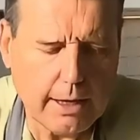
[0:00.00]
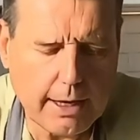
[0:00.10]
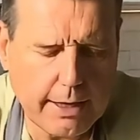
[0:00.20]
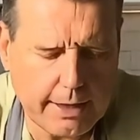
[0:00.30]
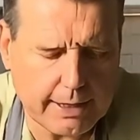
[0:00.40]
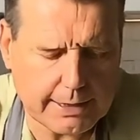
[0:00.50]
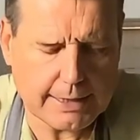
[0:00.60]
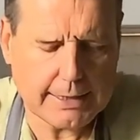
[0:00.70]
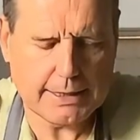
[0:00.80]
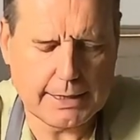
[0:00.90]
it
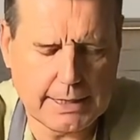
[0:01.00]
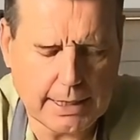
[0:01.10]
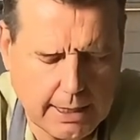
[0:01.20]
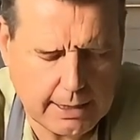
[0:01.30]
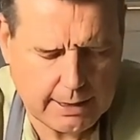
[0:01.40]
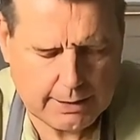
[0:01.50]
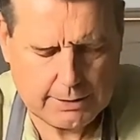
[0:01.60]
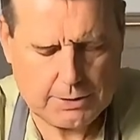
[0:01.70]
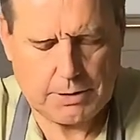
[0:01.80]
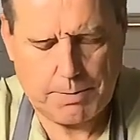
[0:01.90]
doesn't stick
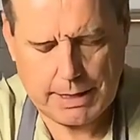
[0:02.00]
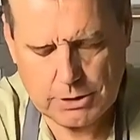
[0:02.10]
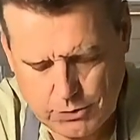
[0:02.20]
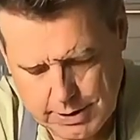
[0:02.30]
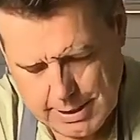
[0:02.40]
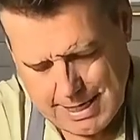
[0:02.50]
to the pastry,